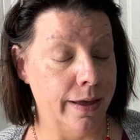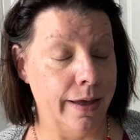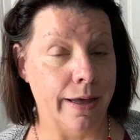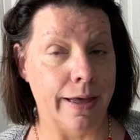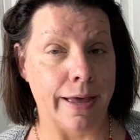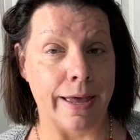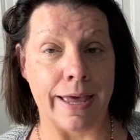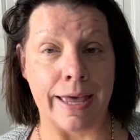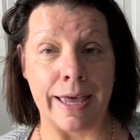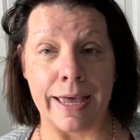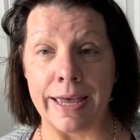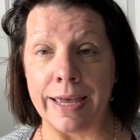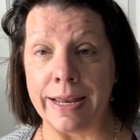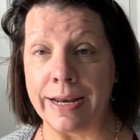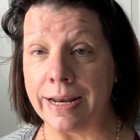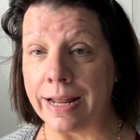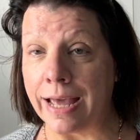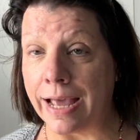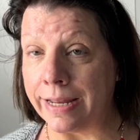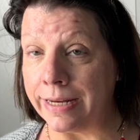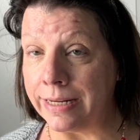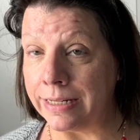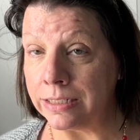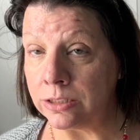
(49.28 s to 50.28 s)
And
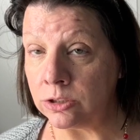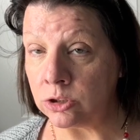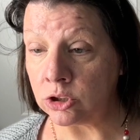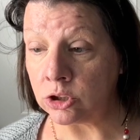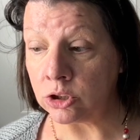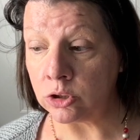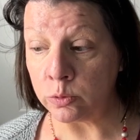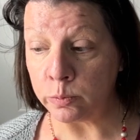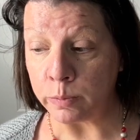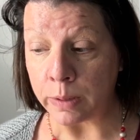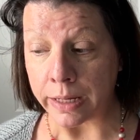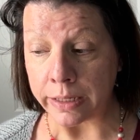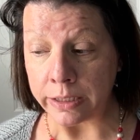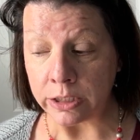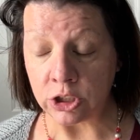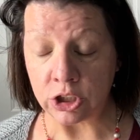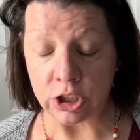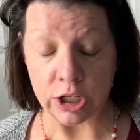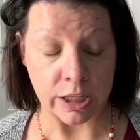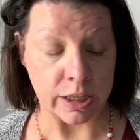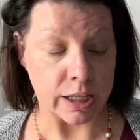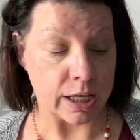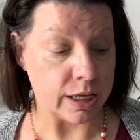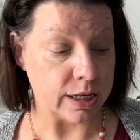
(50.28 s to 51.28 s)
I didn't do much,
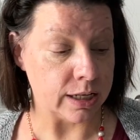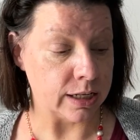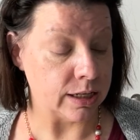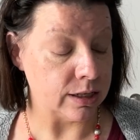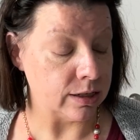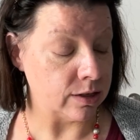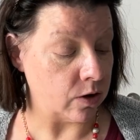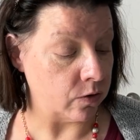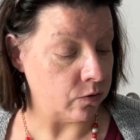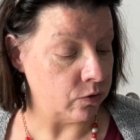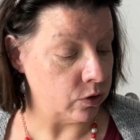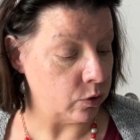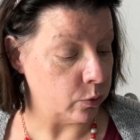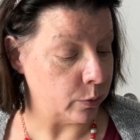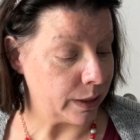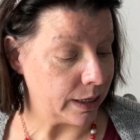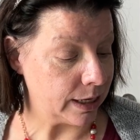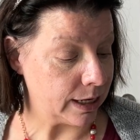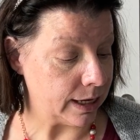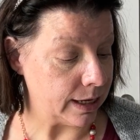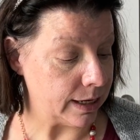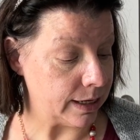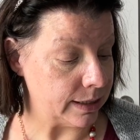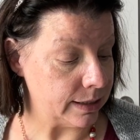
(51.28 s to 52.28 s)
and then over the
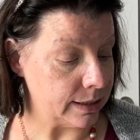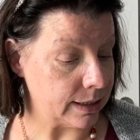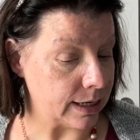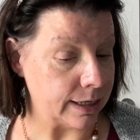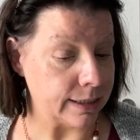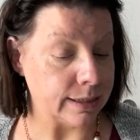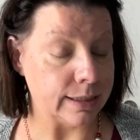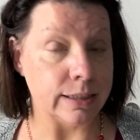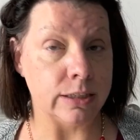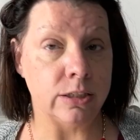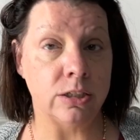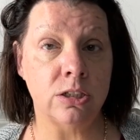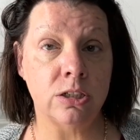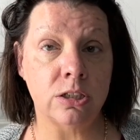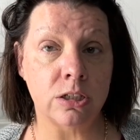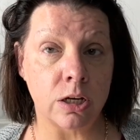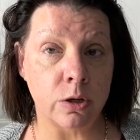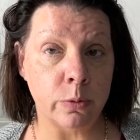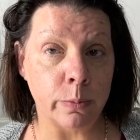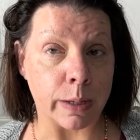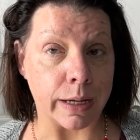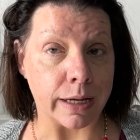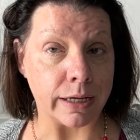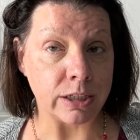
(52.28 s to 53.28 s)
weekend I did so
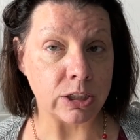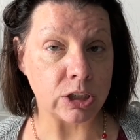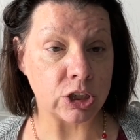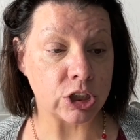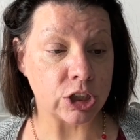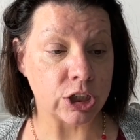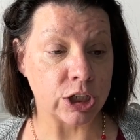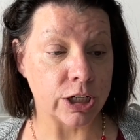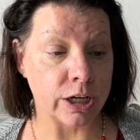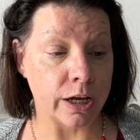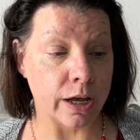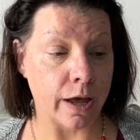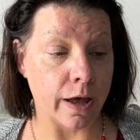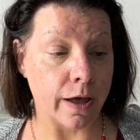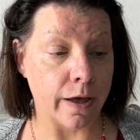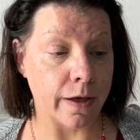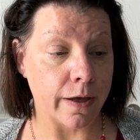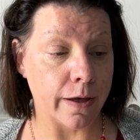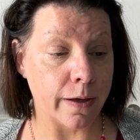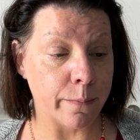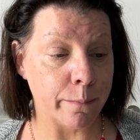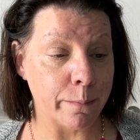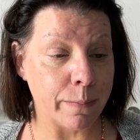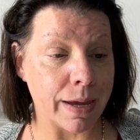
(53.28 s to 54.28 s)
much,
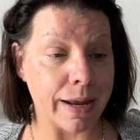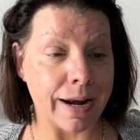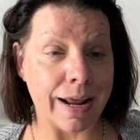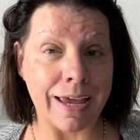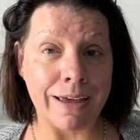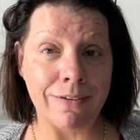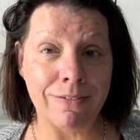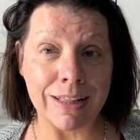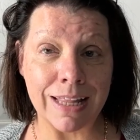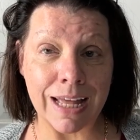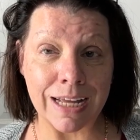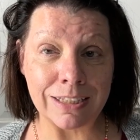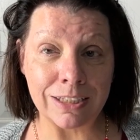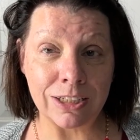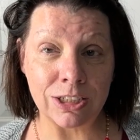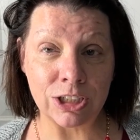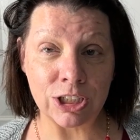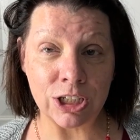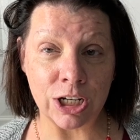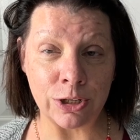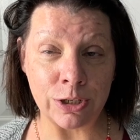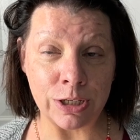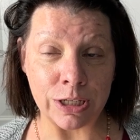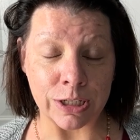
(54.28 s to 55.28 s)
and I have a lot to
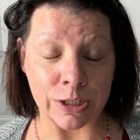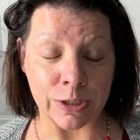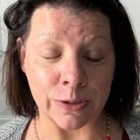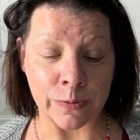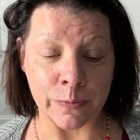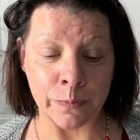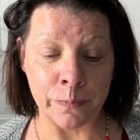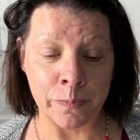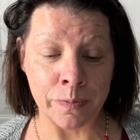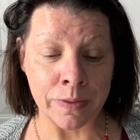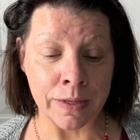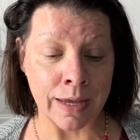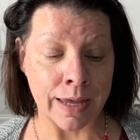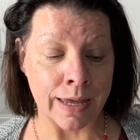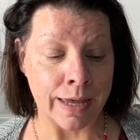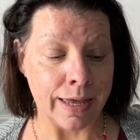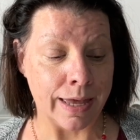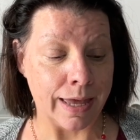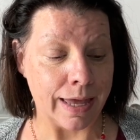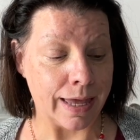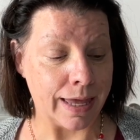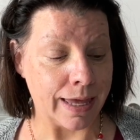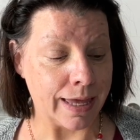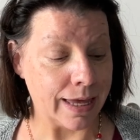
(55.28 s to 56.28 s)
show you.
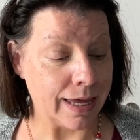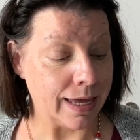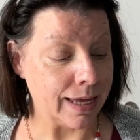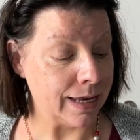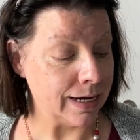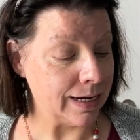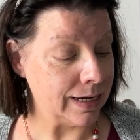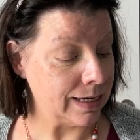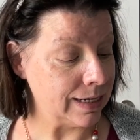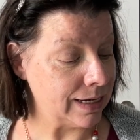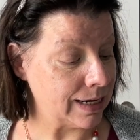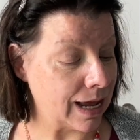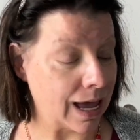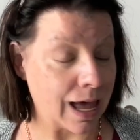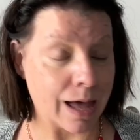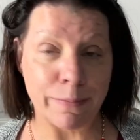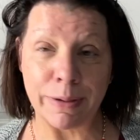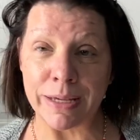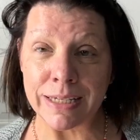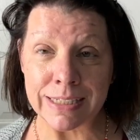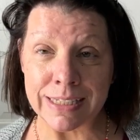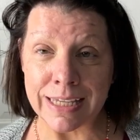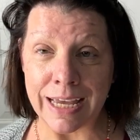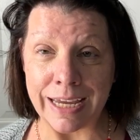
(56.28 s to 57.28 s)
And I'm
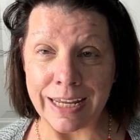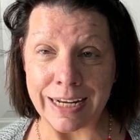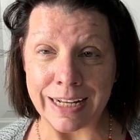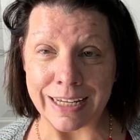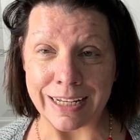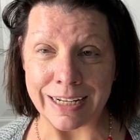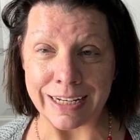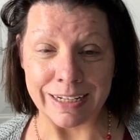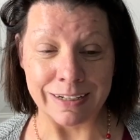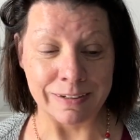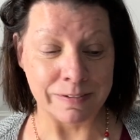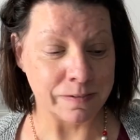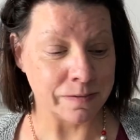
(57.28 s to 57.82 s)
excited.